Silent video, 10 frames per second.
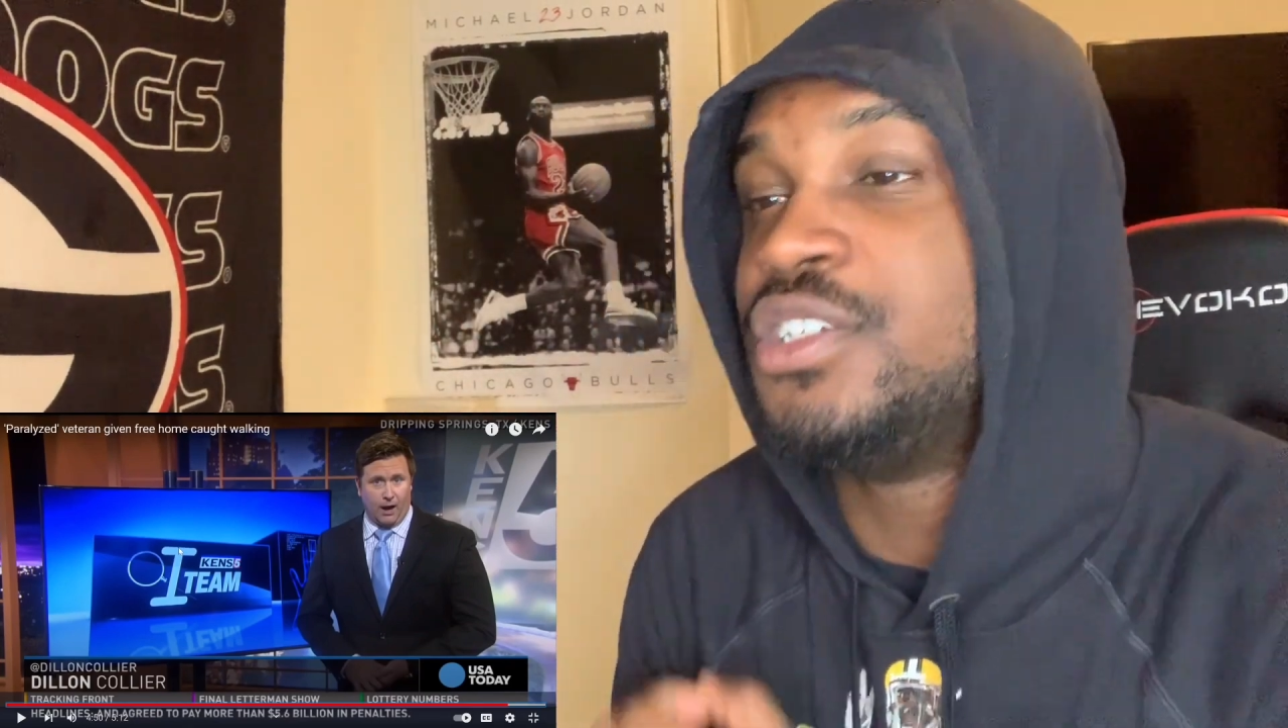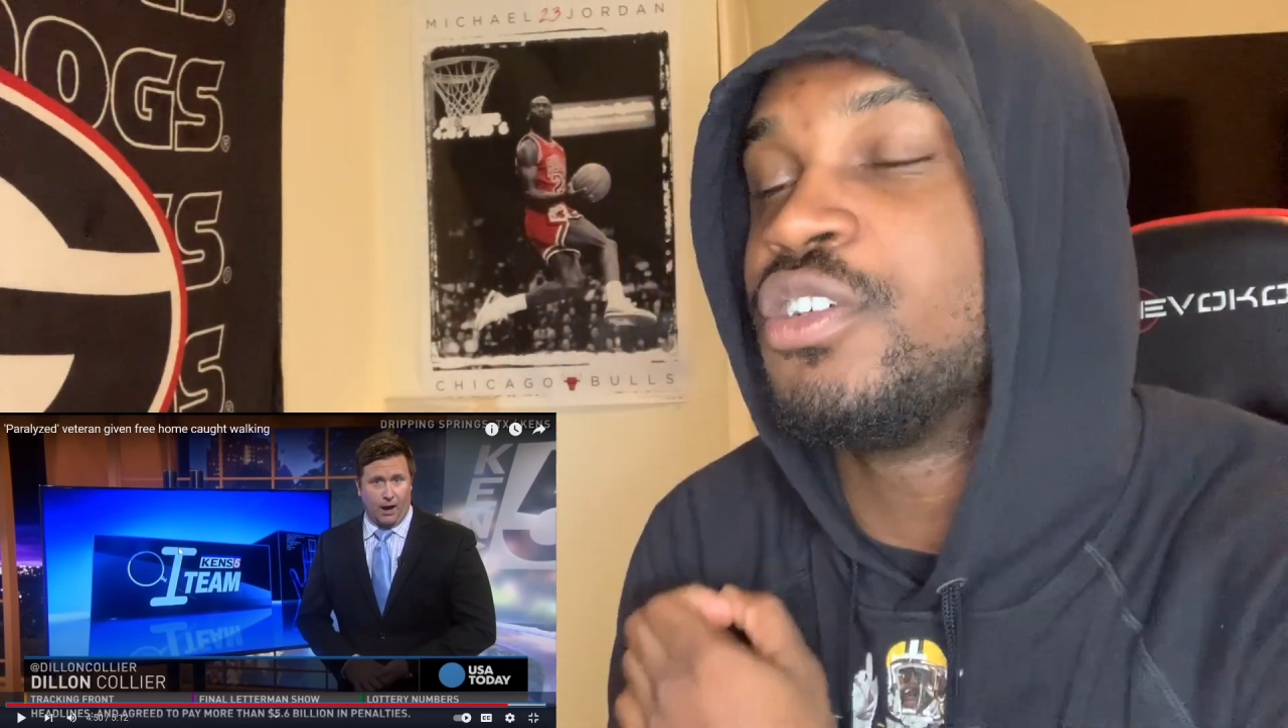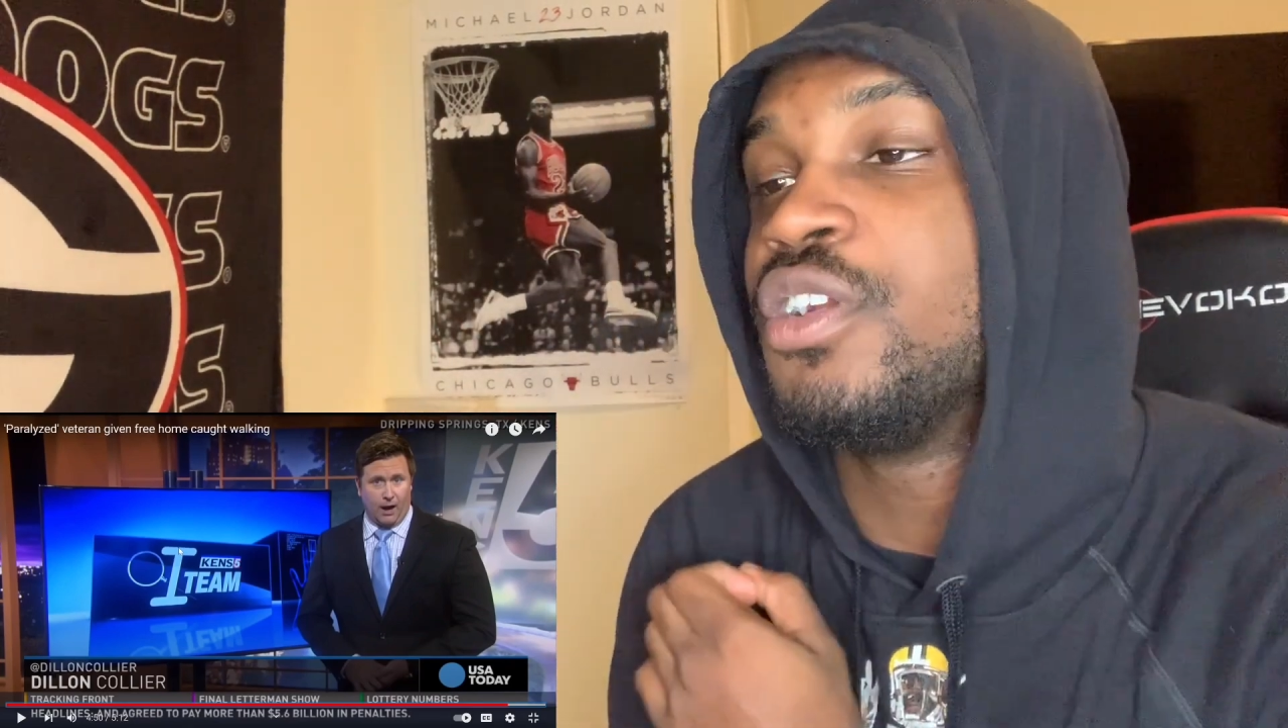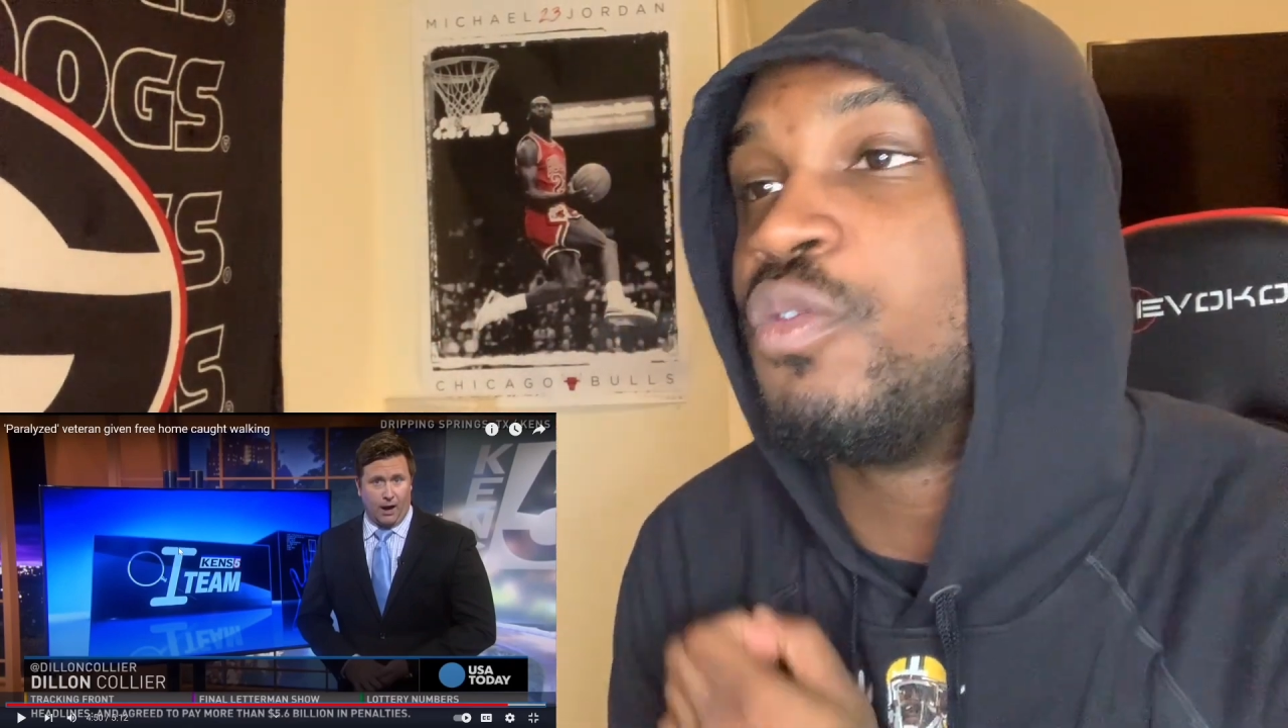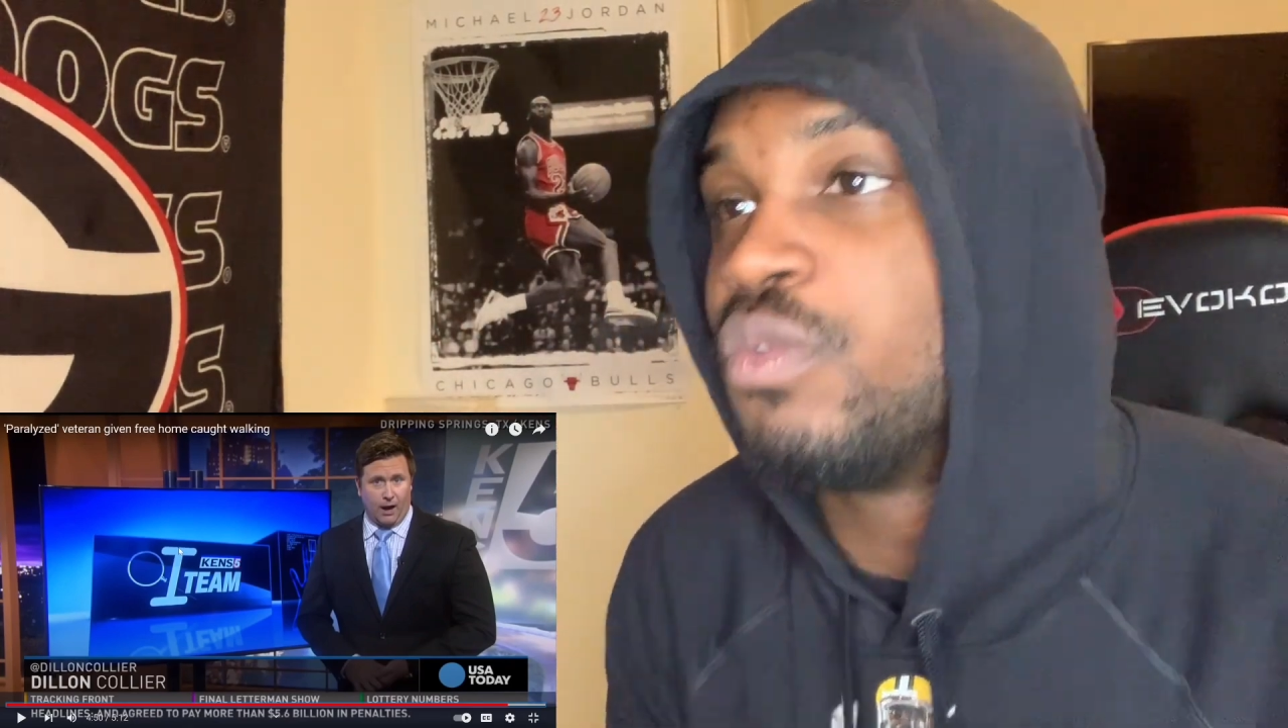you're
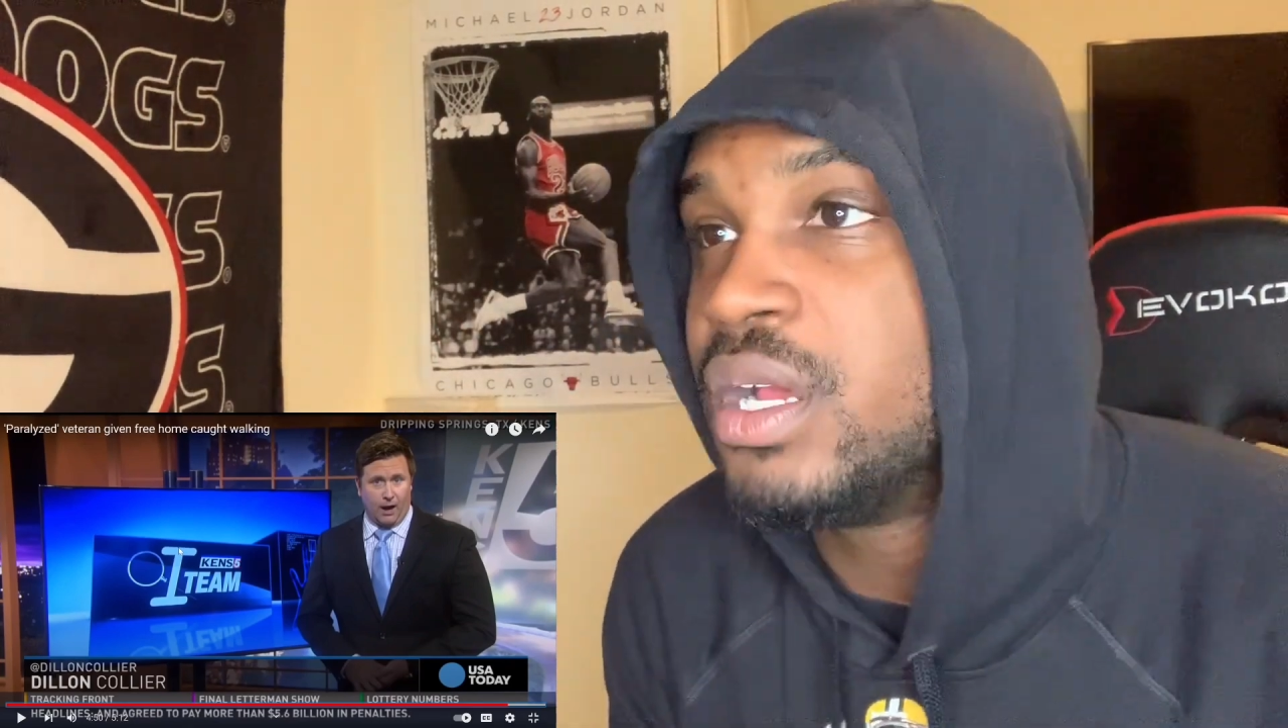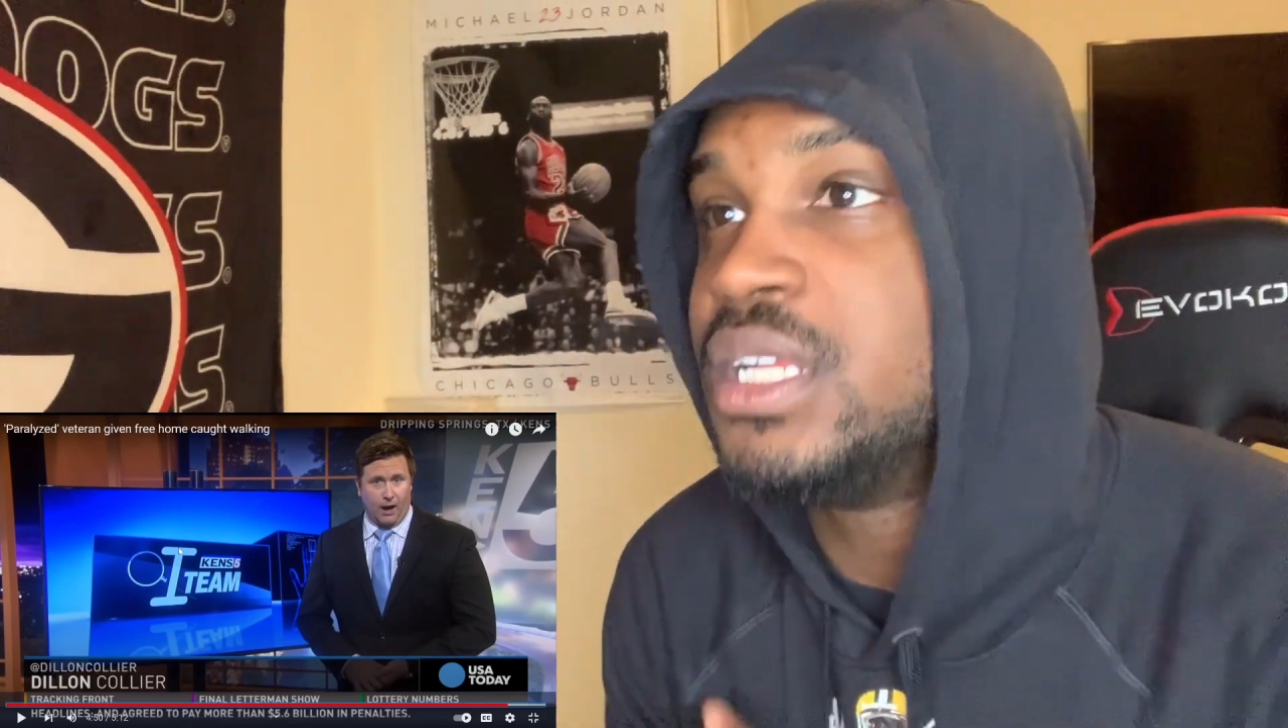going to run